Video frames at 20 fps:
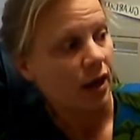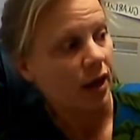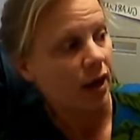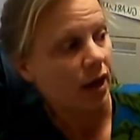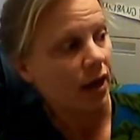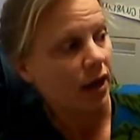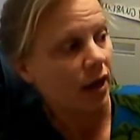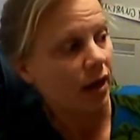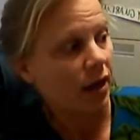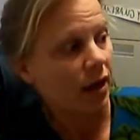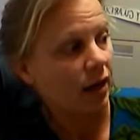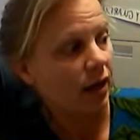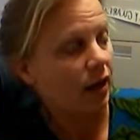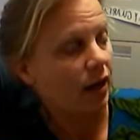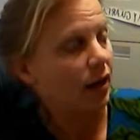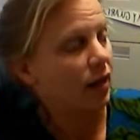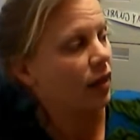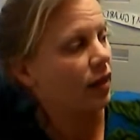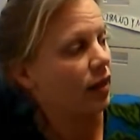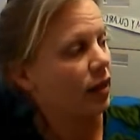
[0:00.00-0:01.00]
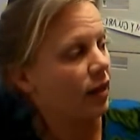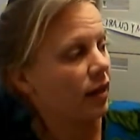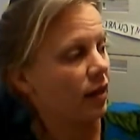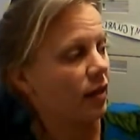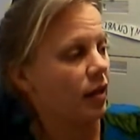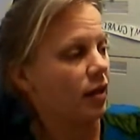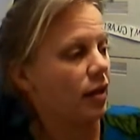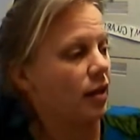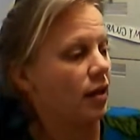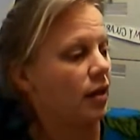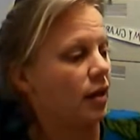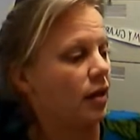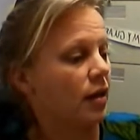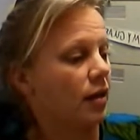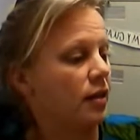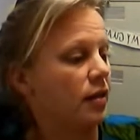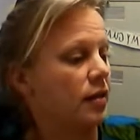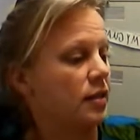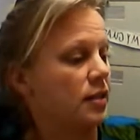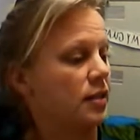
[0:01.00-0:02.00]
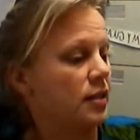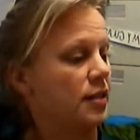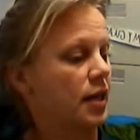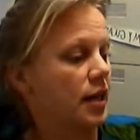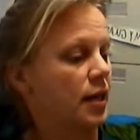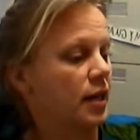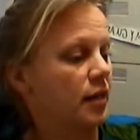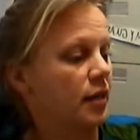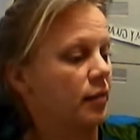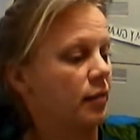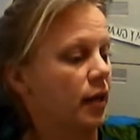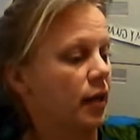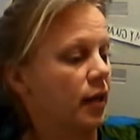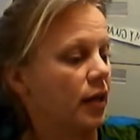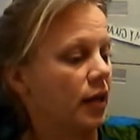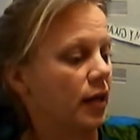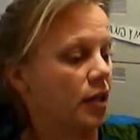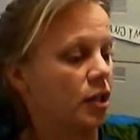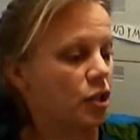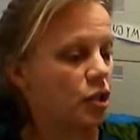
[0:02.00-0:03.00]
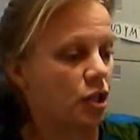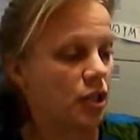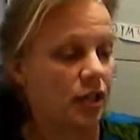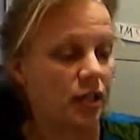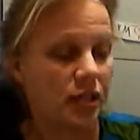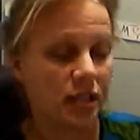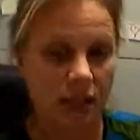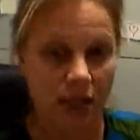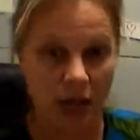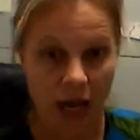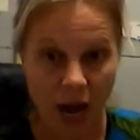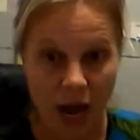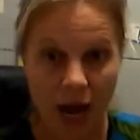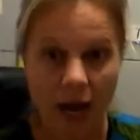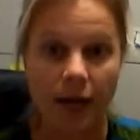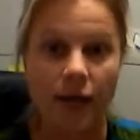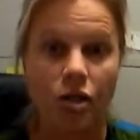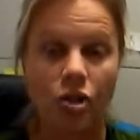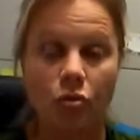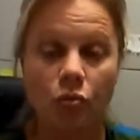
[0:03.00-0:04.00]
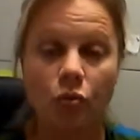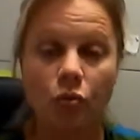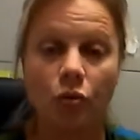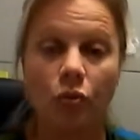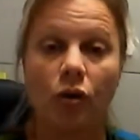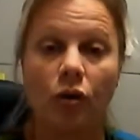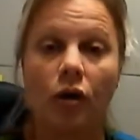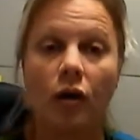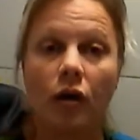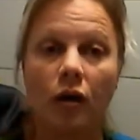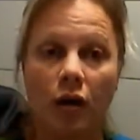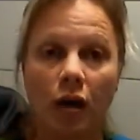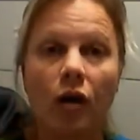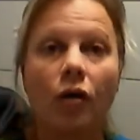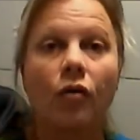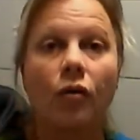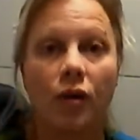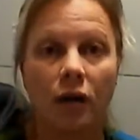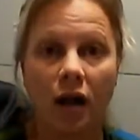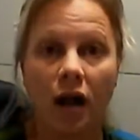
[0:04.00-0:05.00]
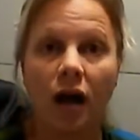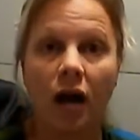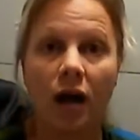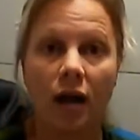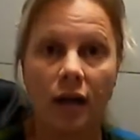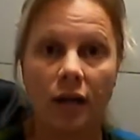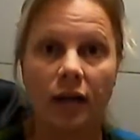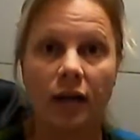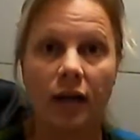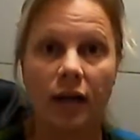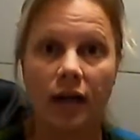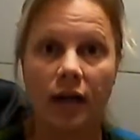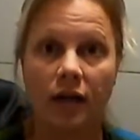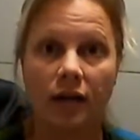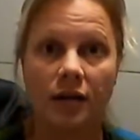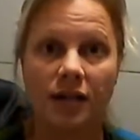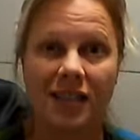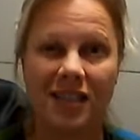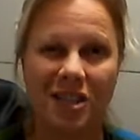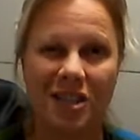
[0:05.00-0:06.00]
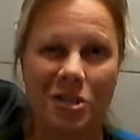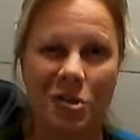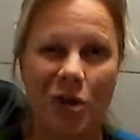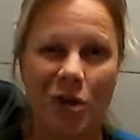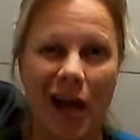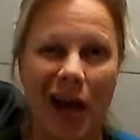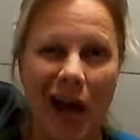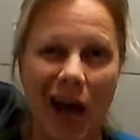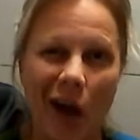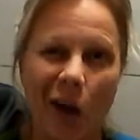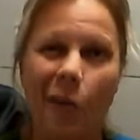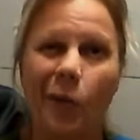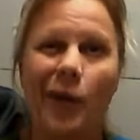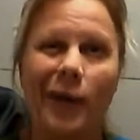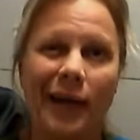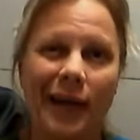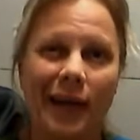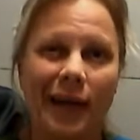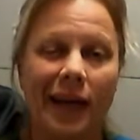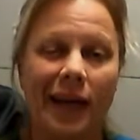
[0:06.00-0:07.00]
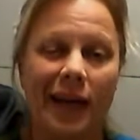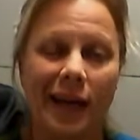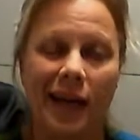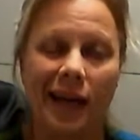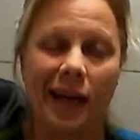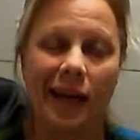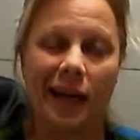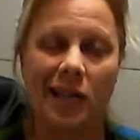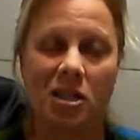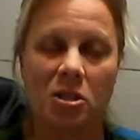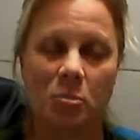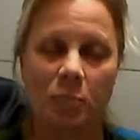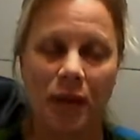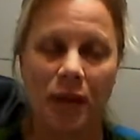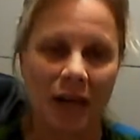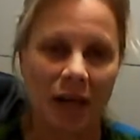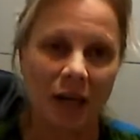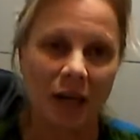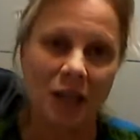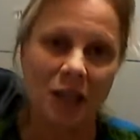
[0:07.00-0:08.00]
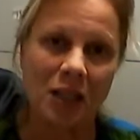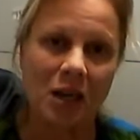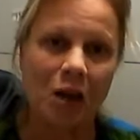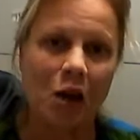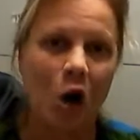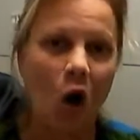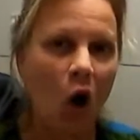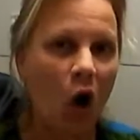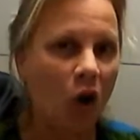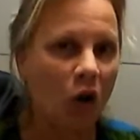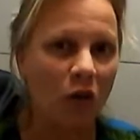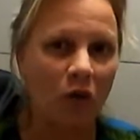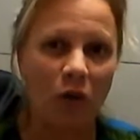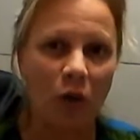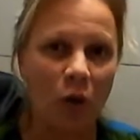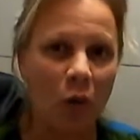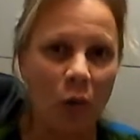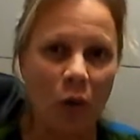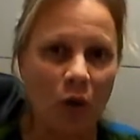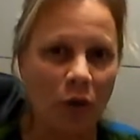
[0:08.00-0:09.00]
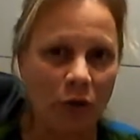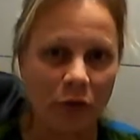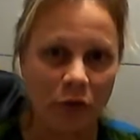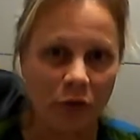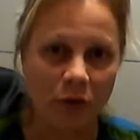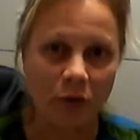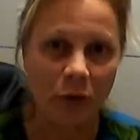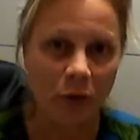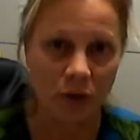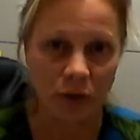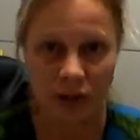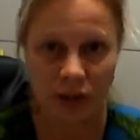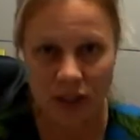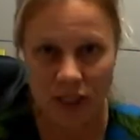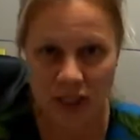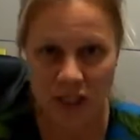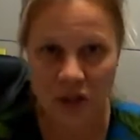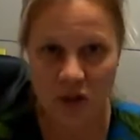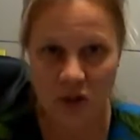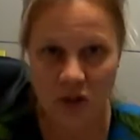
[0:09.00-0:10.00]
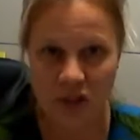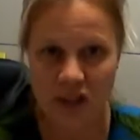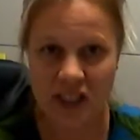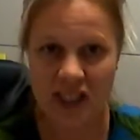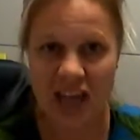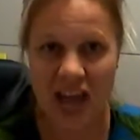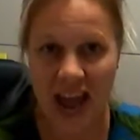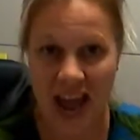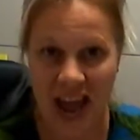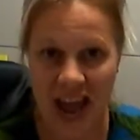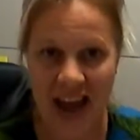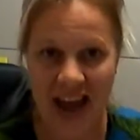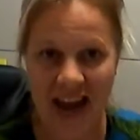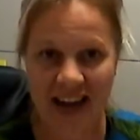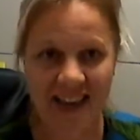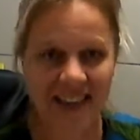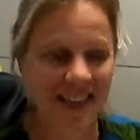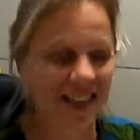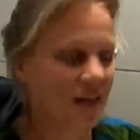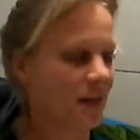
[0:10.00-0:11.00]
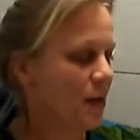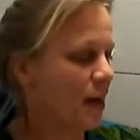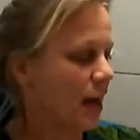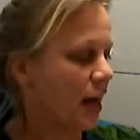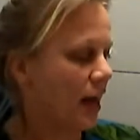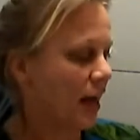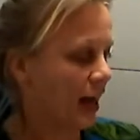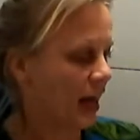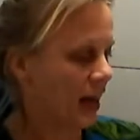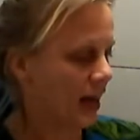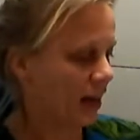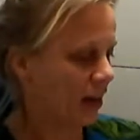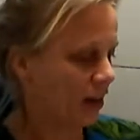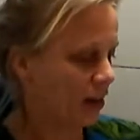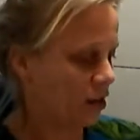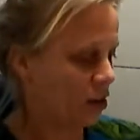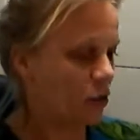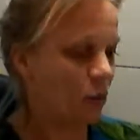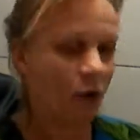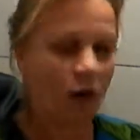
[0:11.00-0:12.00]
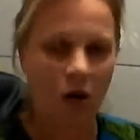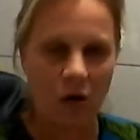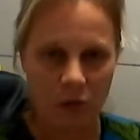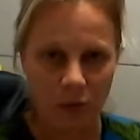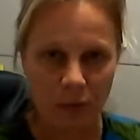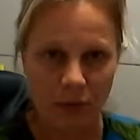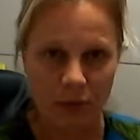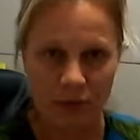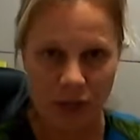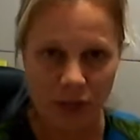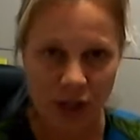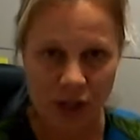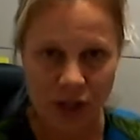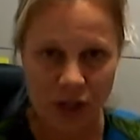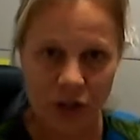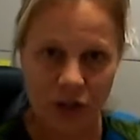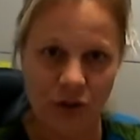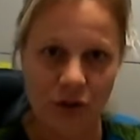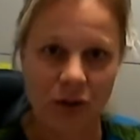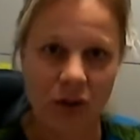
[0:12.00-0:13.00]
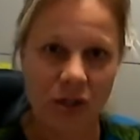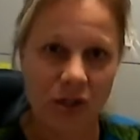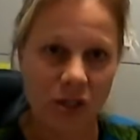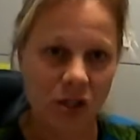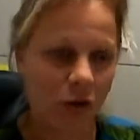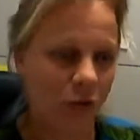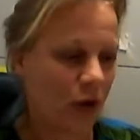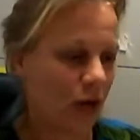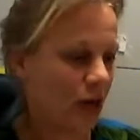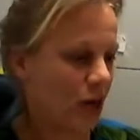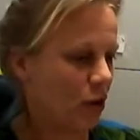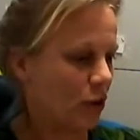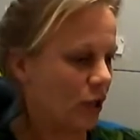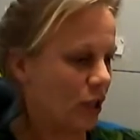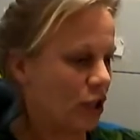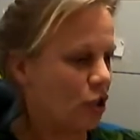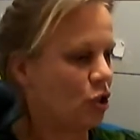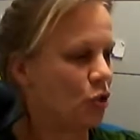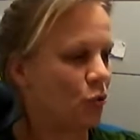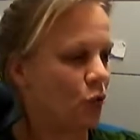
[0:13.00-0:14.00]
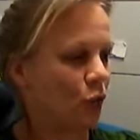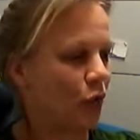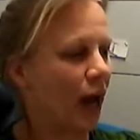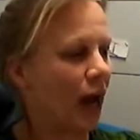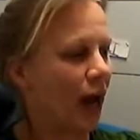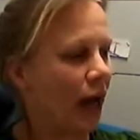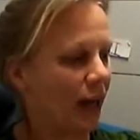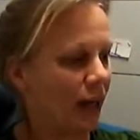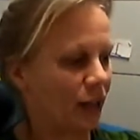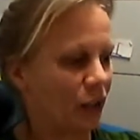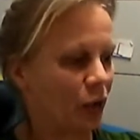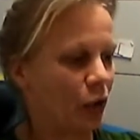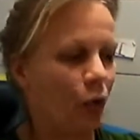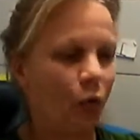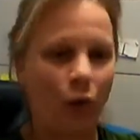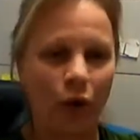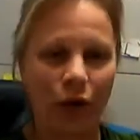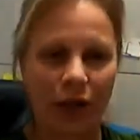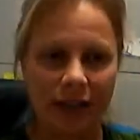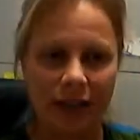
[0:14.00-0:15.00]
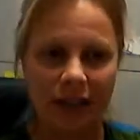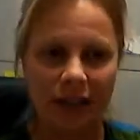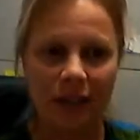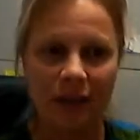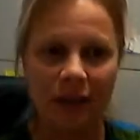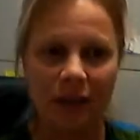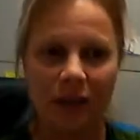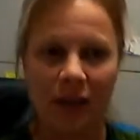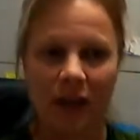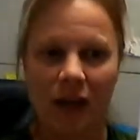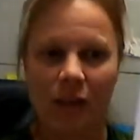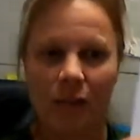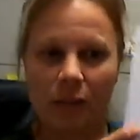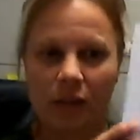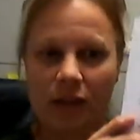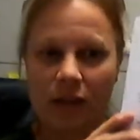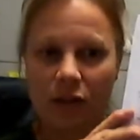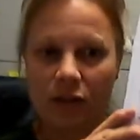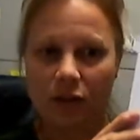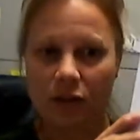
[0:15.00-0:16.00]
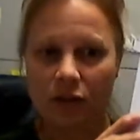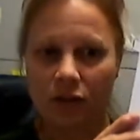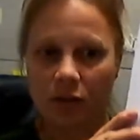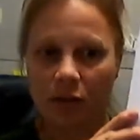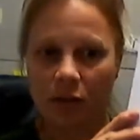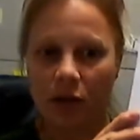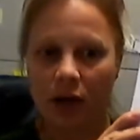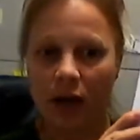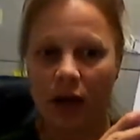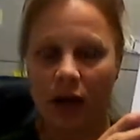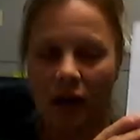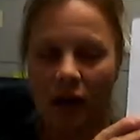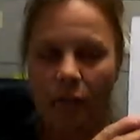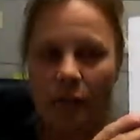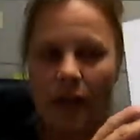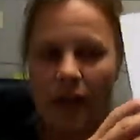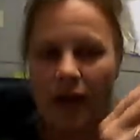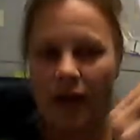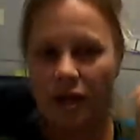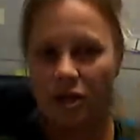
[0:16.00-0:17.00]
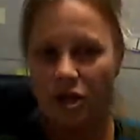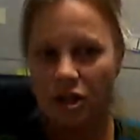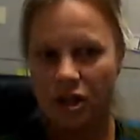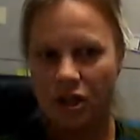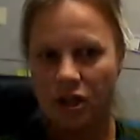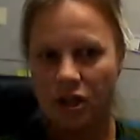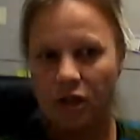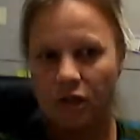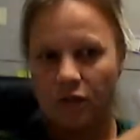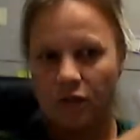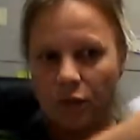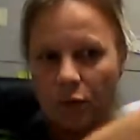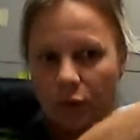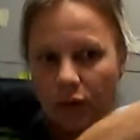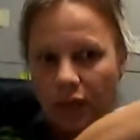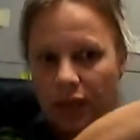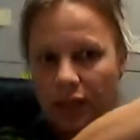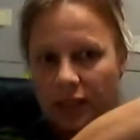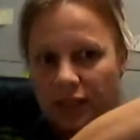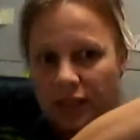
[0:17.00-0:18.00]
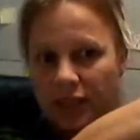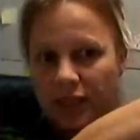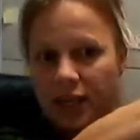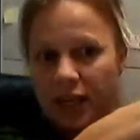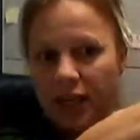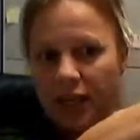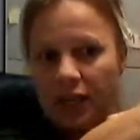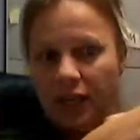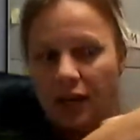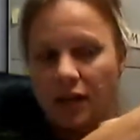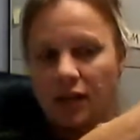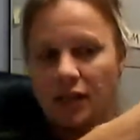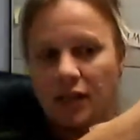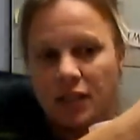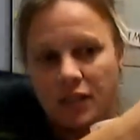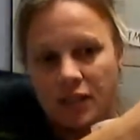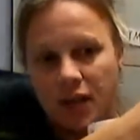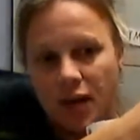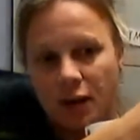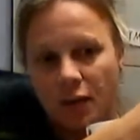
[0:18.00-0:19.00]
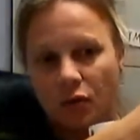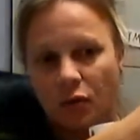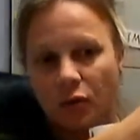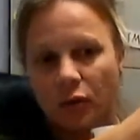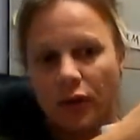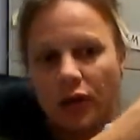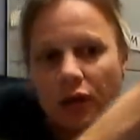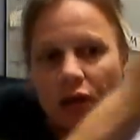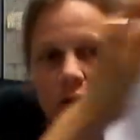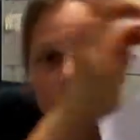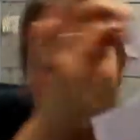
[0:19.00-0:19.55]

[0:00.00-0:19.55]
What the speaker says: and then the second page is the actual code of conduct. It's how we expect all of our wonderful volunteers to act. And you are all professionals, so I know that you will act accordingly. But there's a front and a back sheet if you would like to take the time to read it